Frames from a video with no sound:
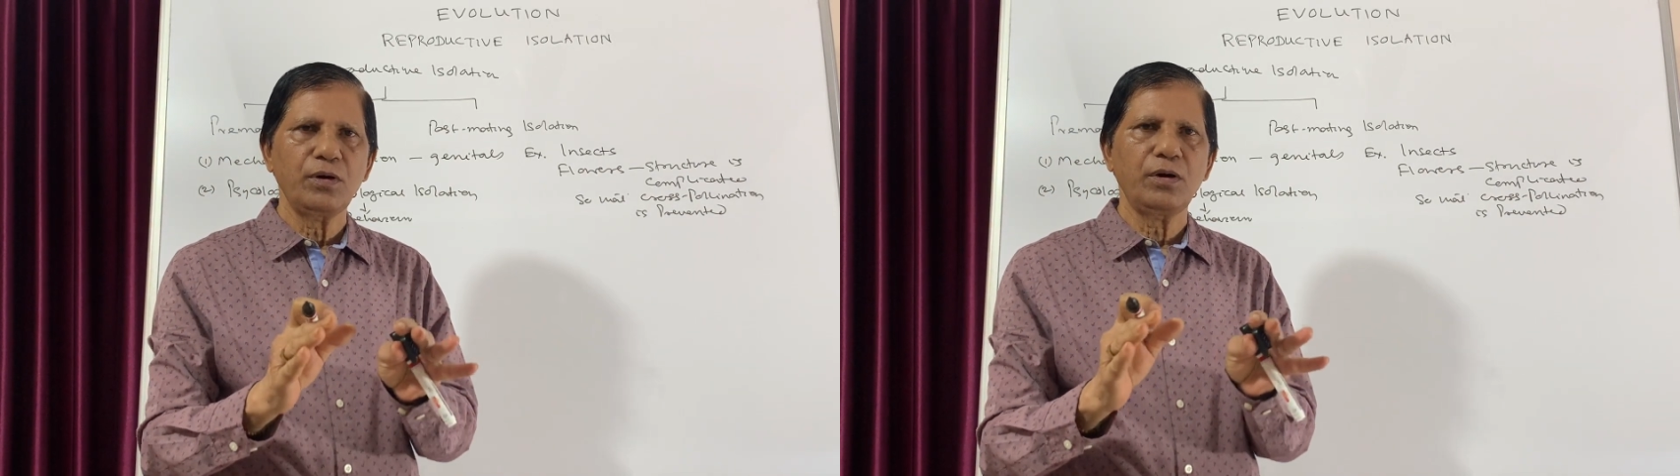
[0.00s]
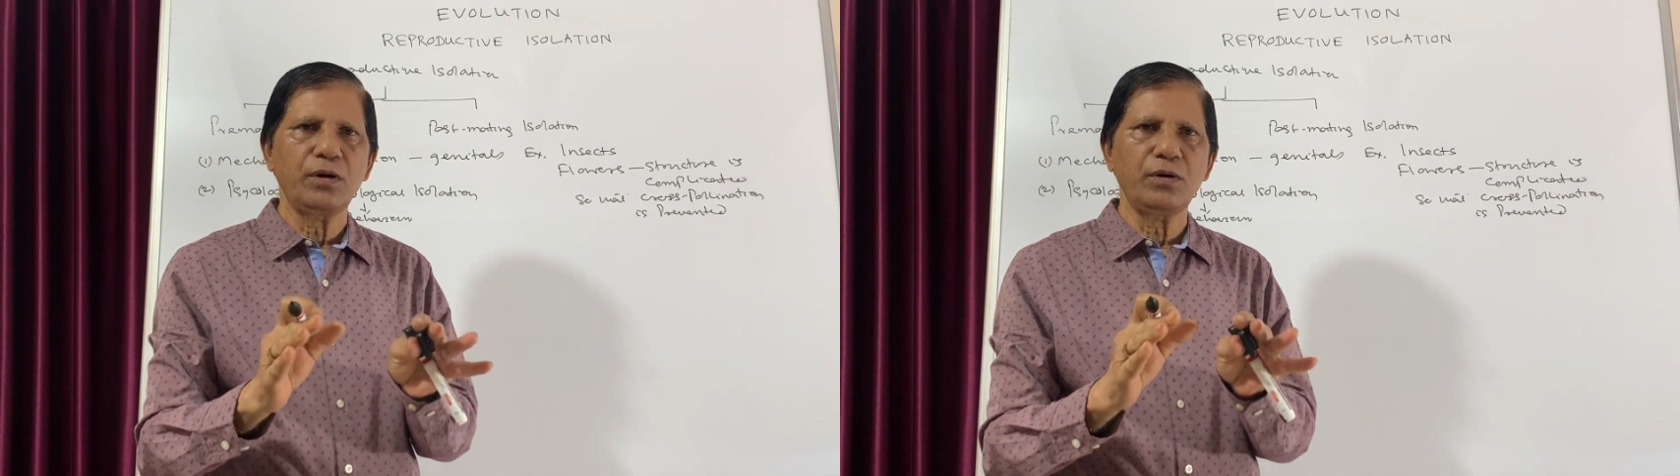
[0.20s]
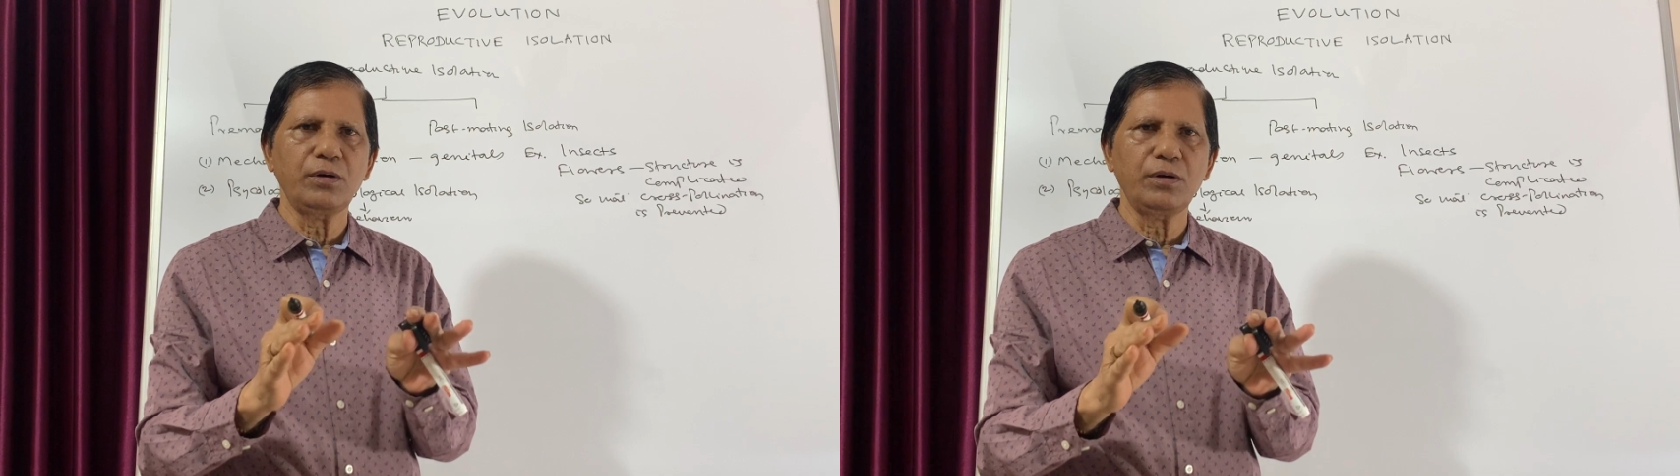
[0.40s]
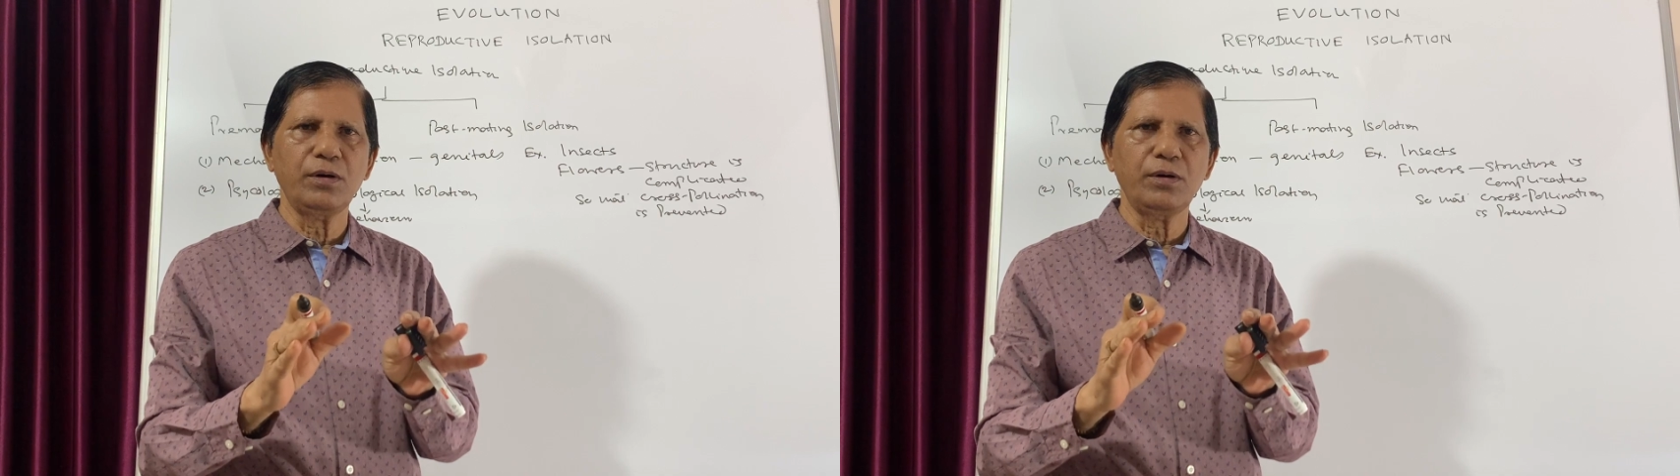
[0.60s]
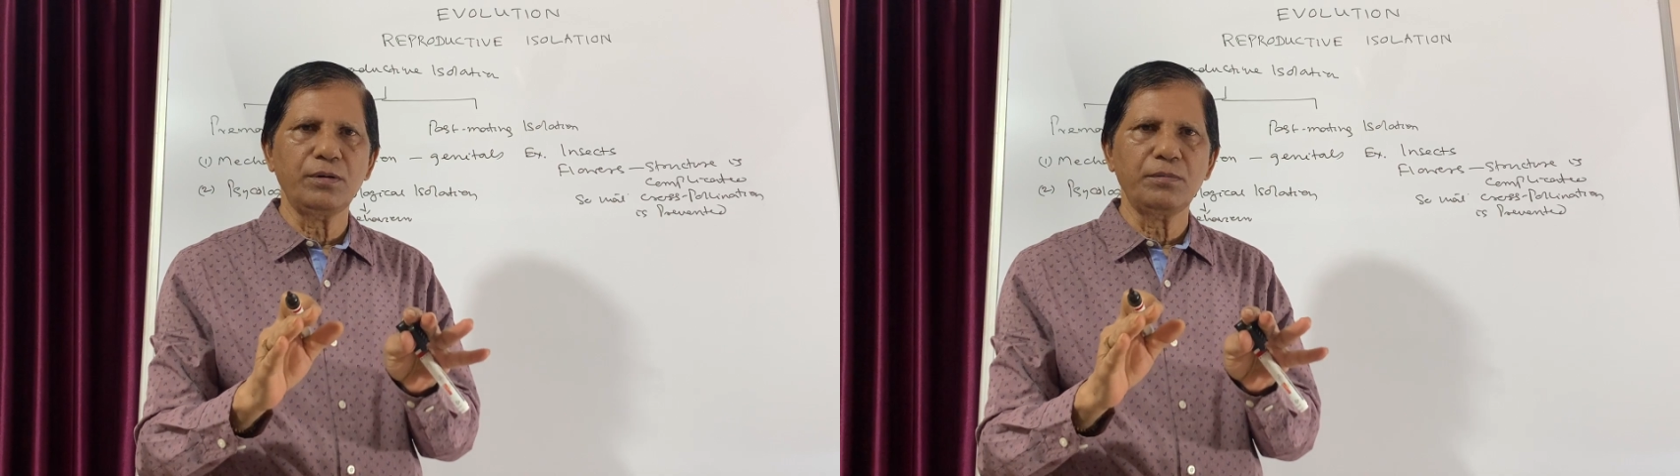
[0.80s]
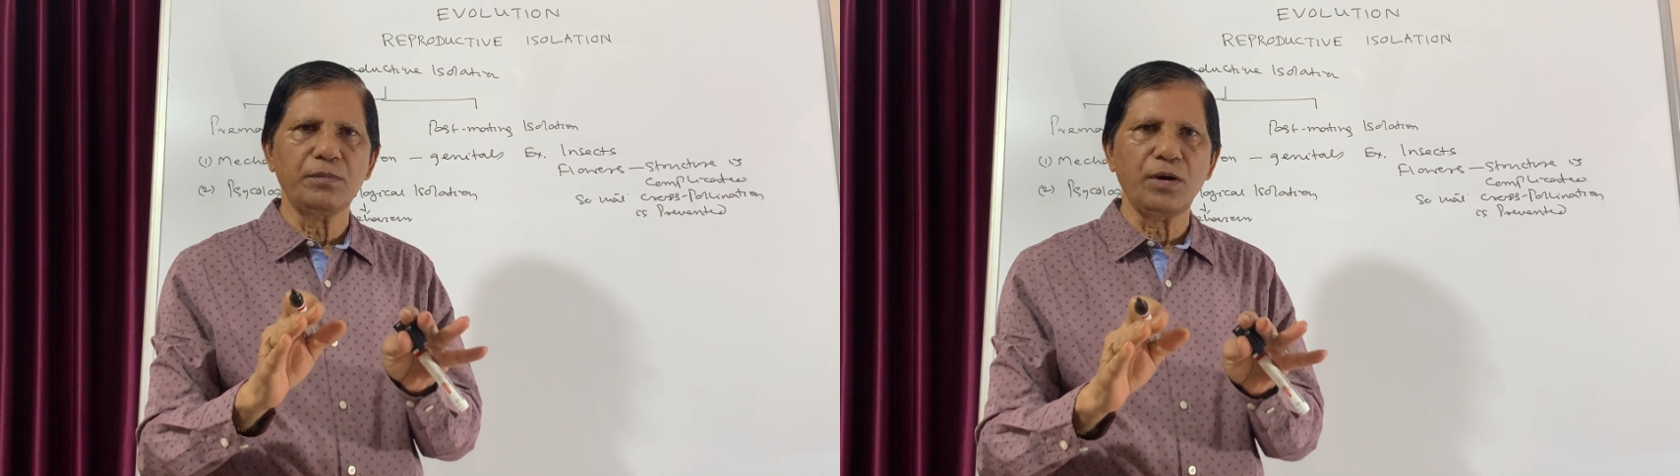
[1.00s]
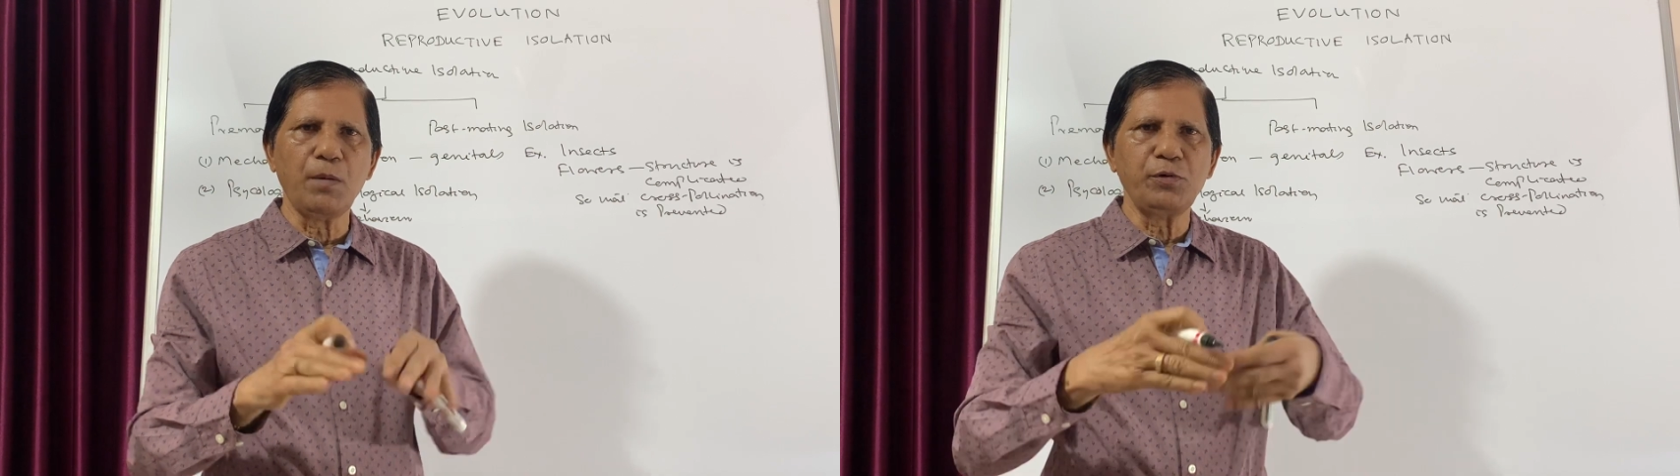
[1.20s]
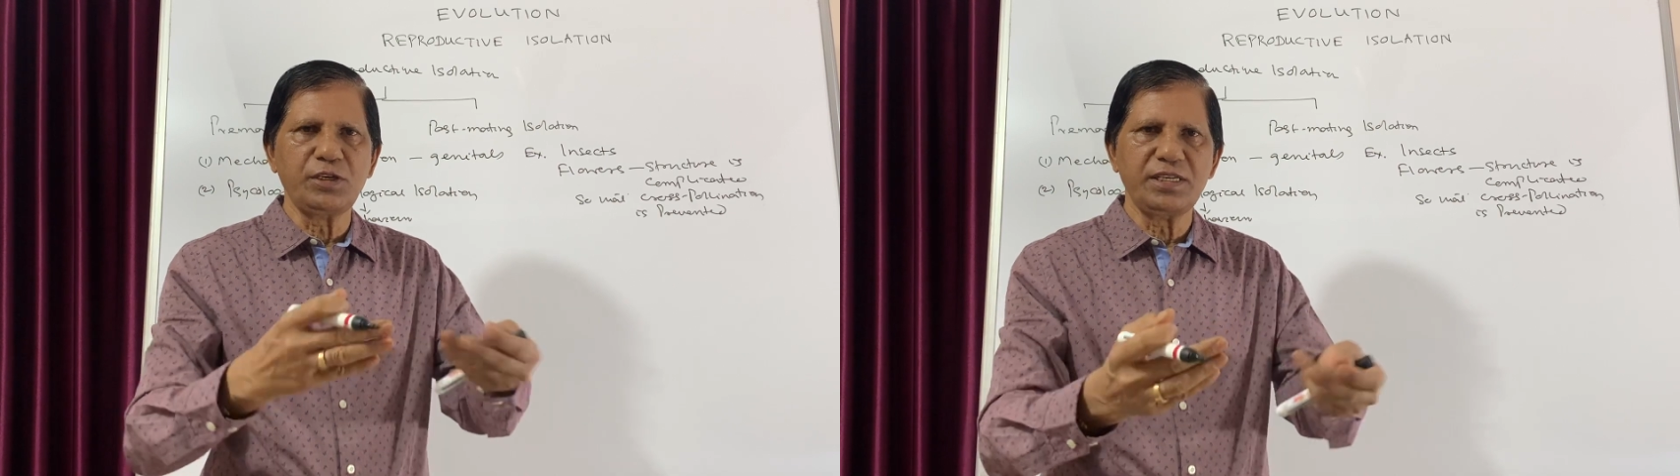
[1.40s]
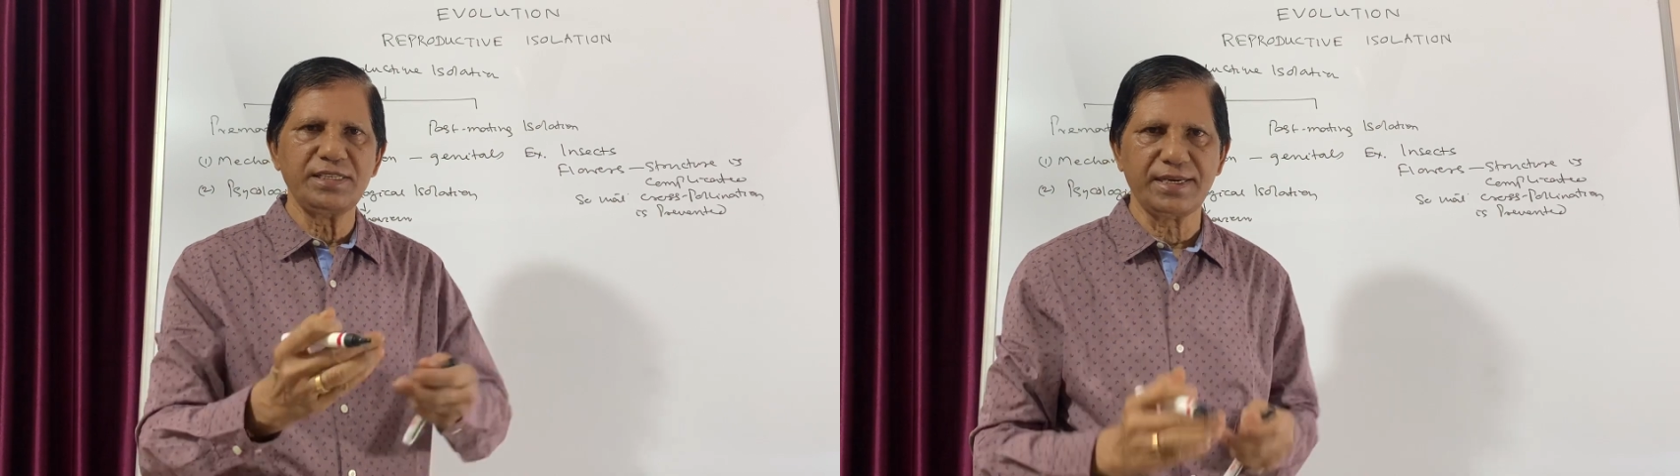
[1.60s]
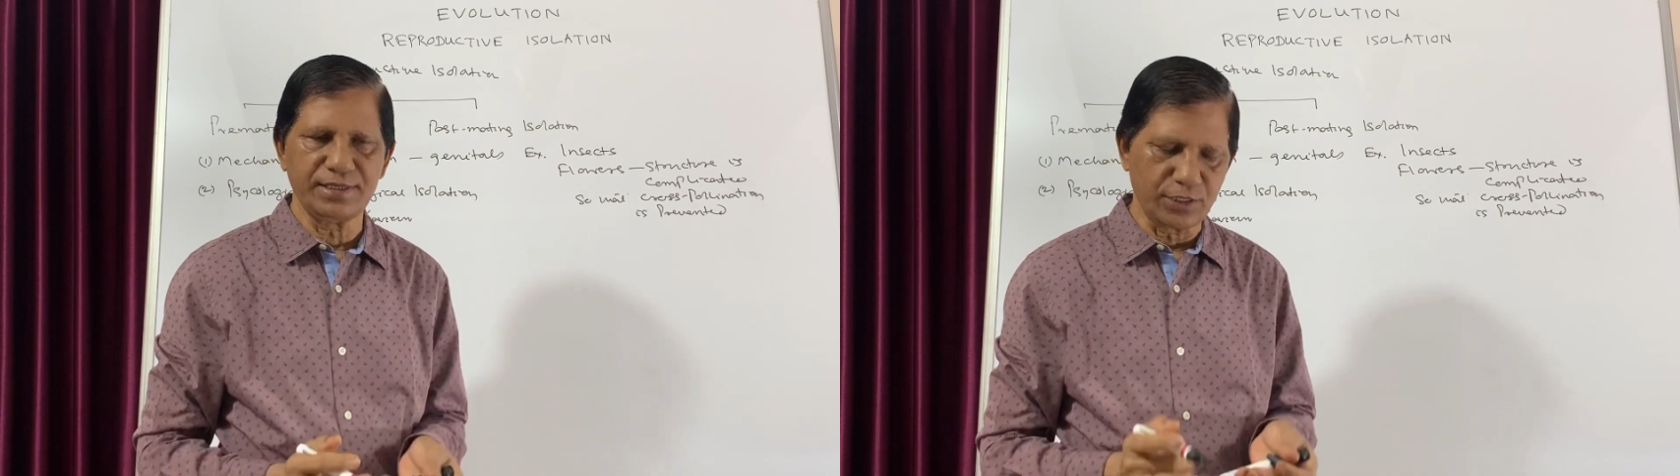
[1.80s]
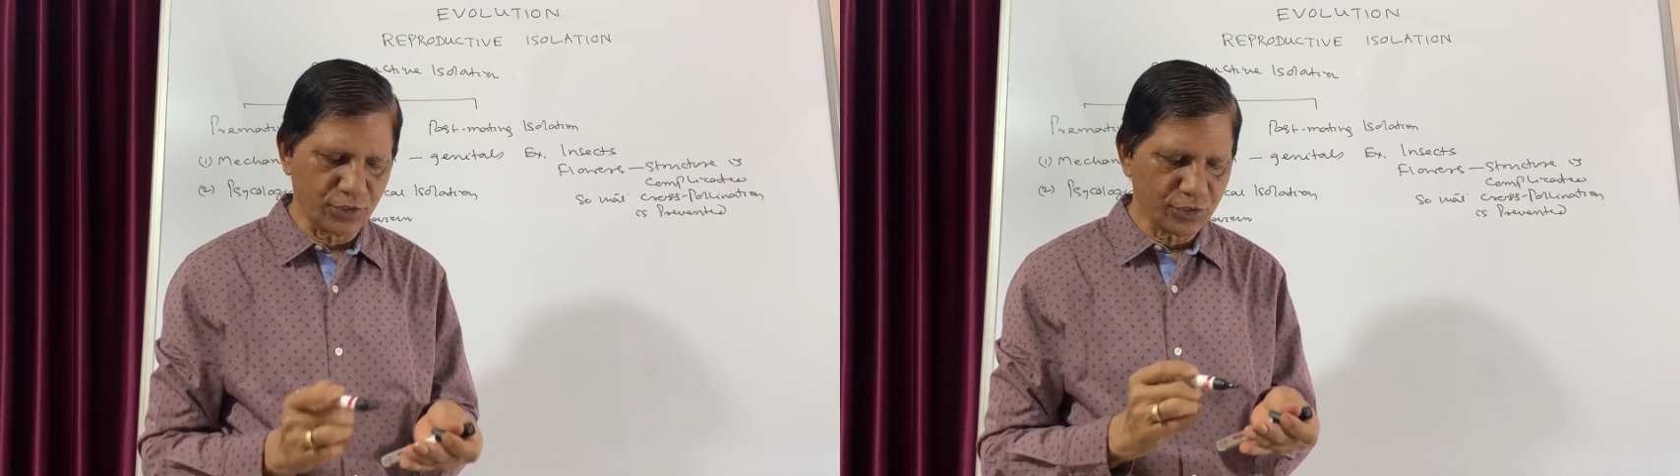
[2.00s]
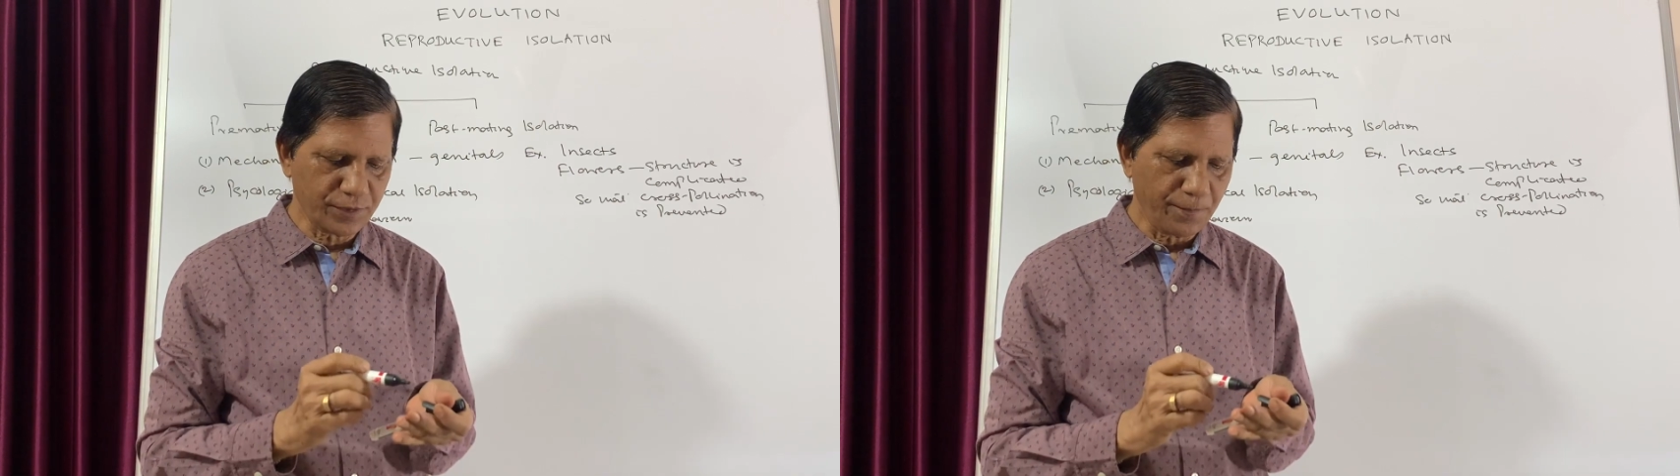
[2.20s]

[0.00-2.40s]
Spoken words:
opposite sexes.